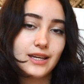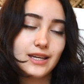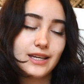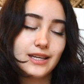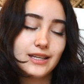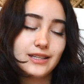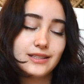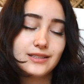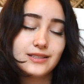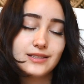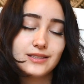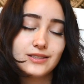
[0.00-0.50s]

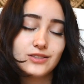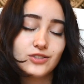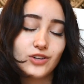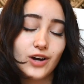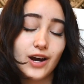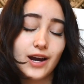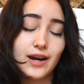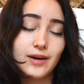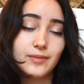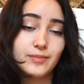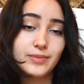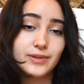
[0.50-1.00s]
it's
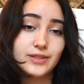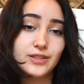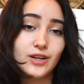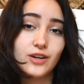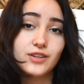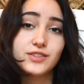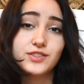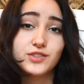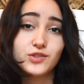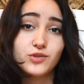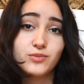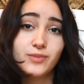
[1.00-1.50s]
trying. But
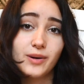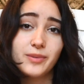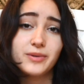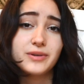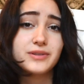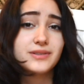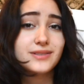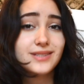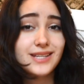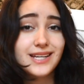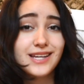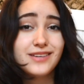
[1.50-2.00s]
also remember,
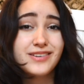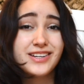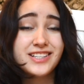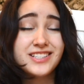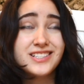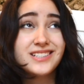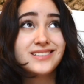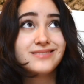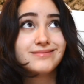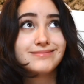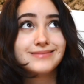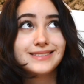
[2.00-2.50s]

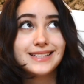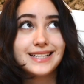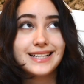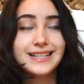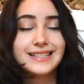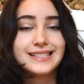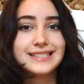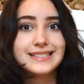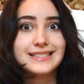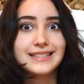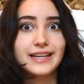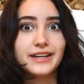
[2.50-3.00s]
Ticketmaster
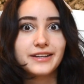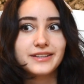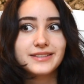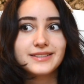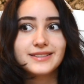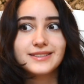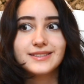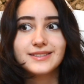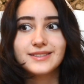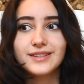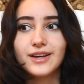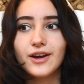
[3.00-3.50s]
kind of sucks.
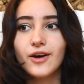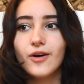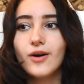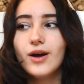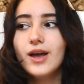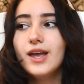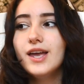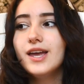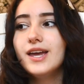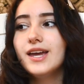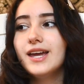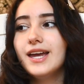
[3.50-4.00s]
So
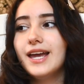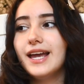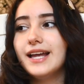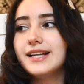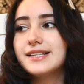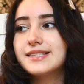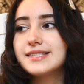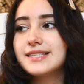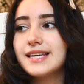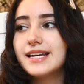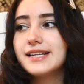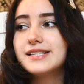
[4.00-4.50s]

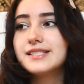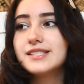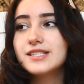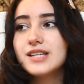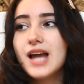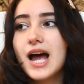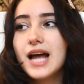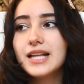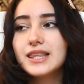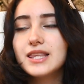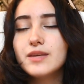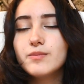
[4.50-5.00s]
it's
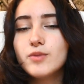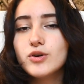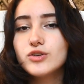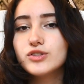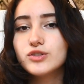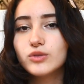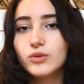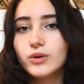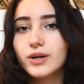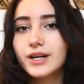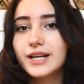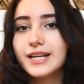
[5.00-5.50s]
not the
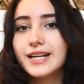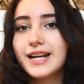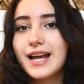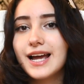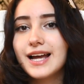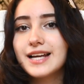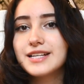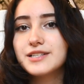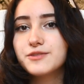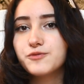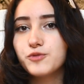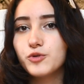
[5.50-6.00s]
most
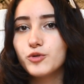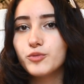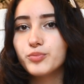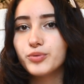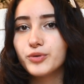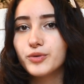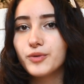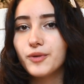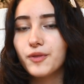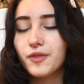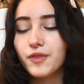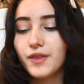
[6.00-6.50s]
organized,
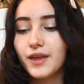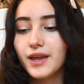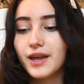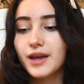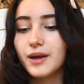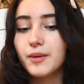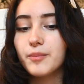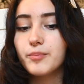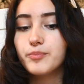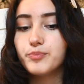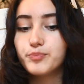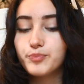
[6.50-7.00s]
foolproof
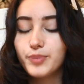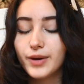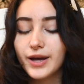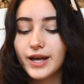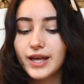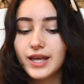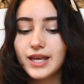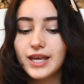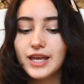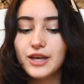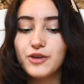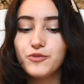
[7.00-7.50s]
thing,
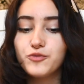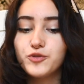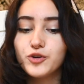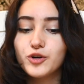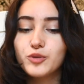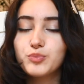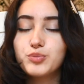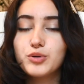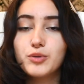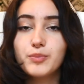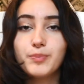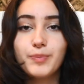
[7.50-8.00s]
but if you're
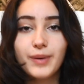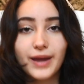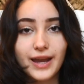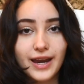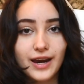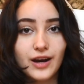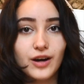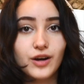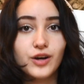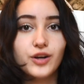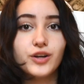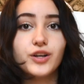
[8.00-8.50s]

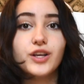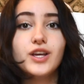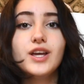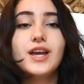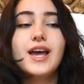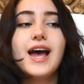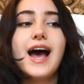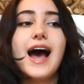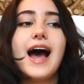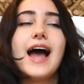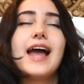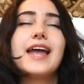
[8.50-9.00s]
prepared,
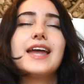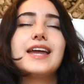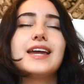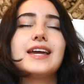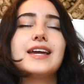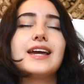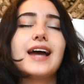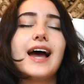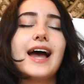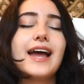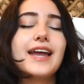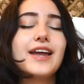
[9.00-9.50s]

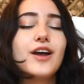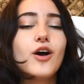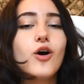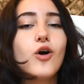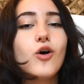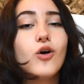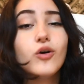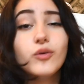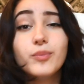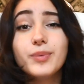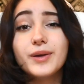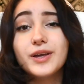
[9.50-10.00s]
I
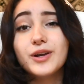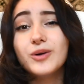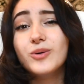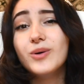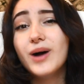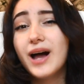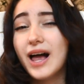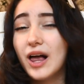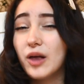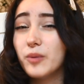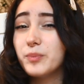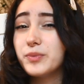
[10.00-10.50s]
hope it'll
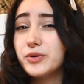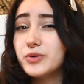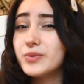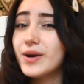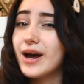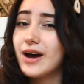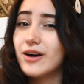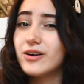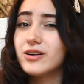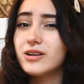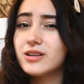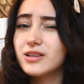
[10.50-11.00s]
help you
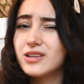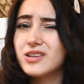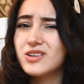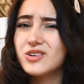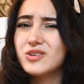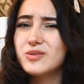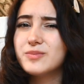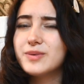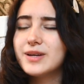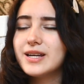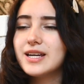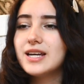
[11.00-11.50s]
out a
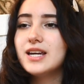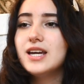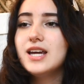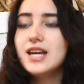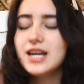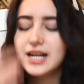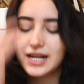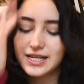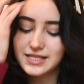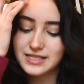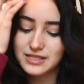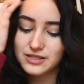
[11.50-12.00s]
little bit,
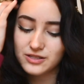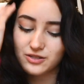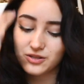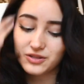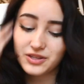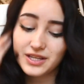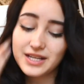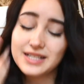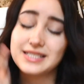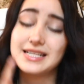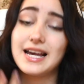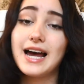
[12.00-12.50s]
because these are
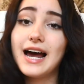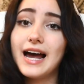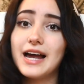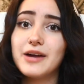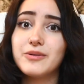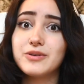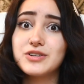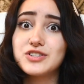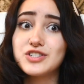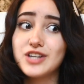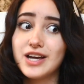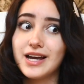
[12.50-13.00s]
things that I
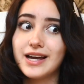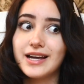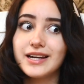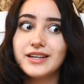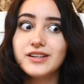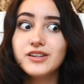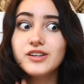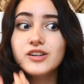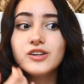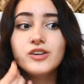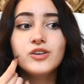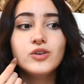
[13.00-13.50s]
wish I
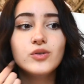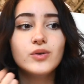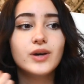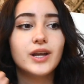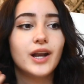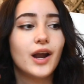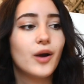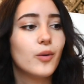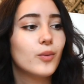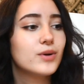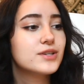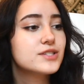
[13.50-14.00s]
knew
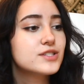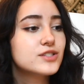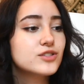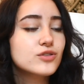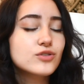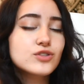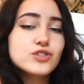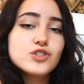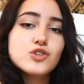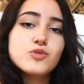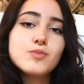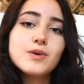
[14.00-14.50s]
and I wasn't
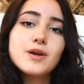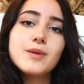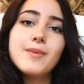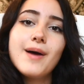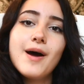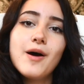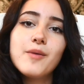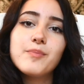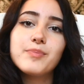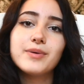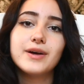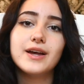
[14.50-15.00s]
so stupid
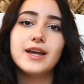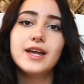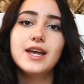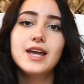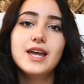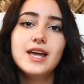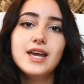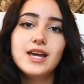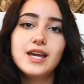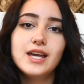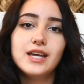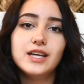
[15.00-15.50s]
about. But
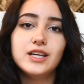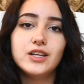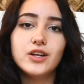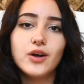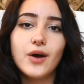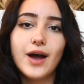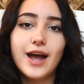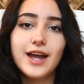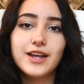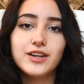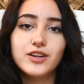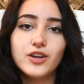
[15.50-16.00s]
you know,
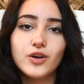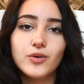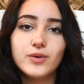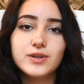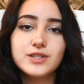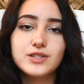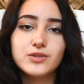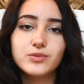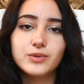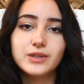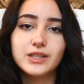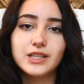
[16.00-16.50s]
I had no
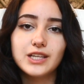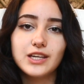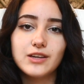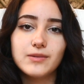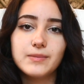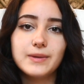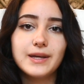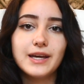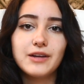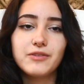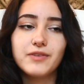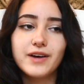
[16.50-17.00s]
one to really
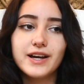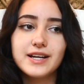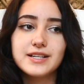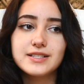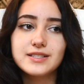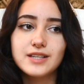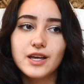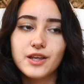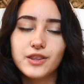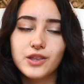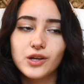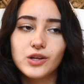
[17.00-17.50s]
give me
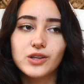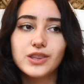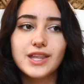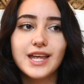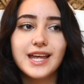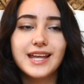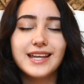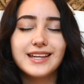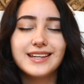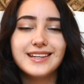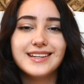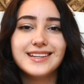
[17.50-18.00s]
advice other
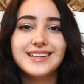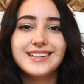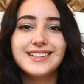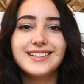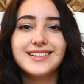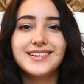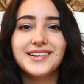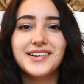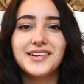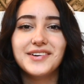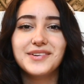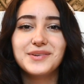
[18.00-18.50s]
than,
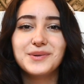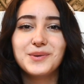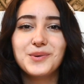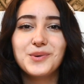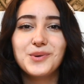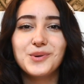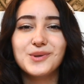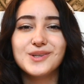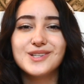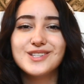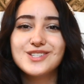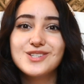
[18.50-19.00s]
you know, the
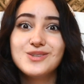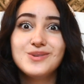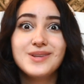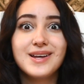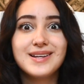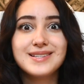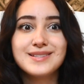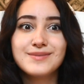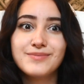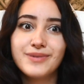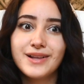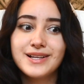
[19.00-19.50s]
whole
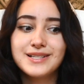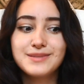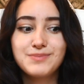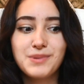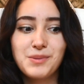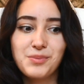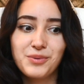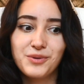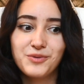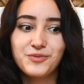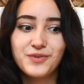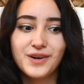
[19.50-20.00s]
2,000 plus
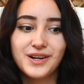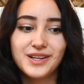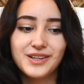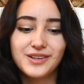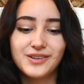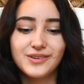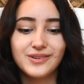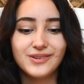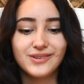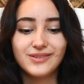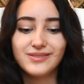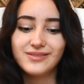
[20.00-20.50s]
people in front of
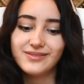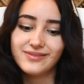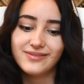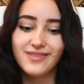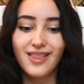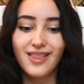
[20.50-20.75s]
you,